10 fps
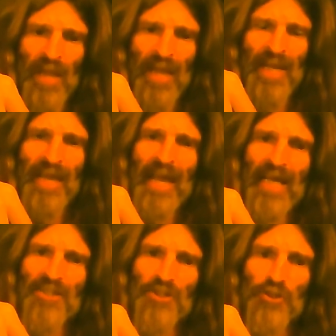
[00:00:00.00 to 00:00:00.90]
And
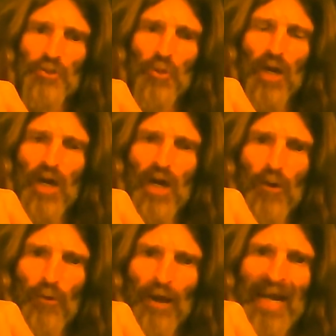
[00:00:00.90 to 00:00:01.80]
as you
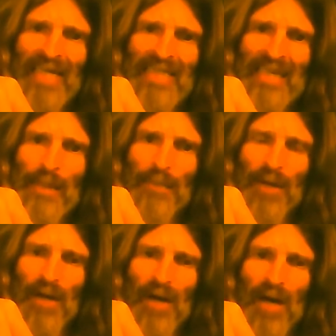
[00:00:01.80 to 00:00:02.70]
rise up
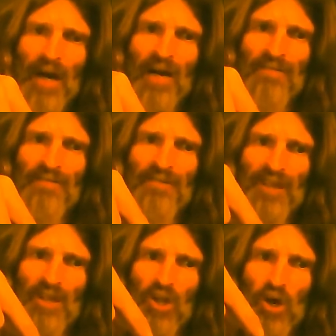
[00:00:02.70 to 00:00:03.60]
off
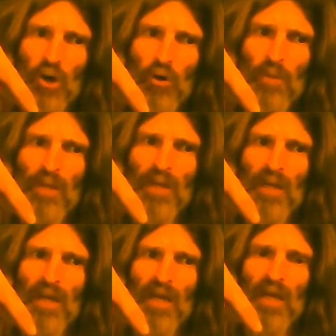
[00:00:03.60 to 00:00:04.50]
the globe,
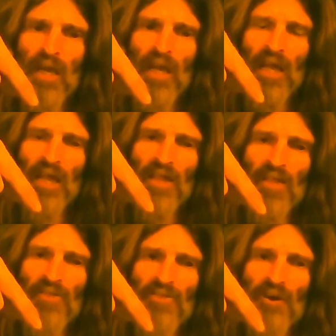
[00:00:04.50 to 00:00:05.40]

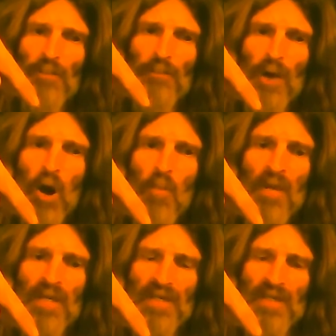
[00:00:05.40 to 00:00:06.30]
the
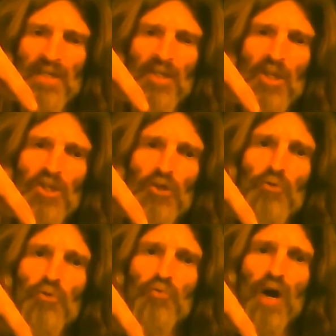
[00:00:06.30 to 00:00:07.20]
moment
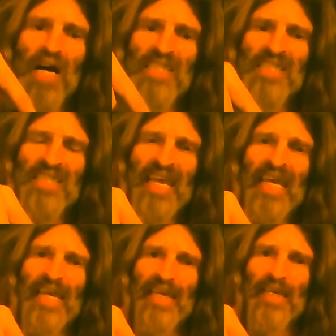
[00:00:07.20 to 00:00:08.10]
you
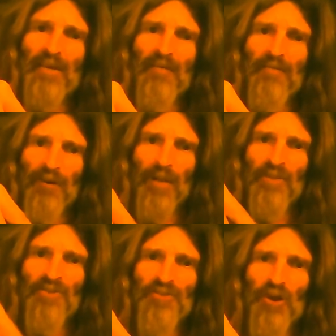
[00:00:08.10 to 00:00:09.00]
ascend
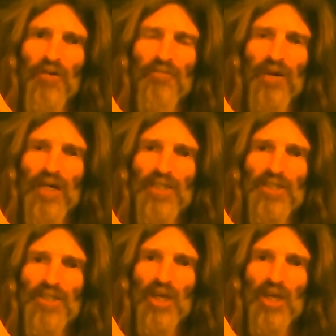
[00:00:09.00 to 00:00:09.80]
from the surface,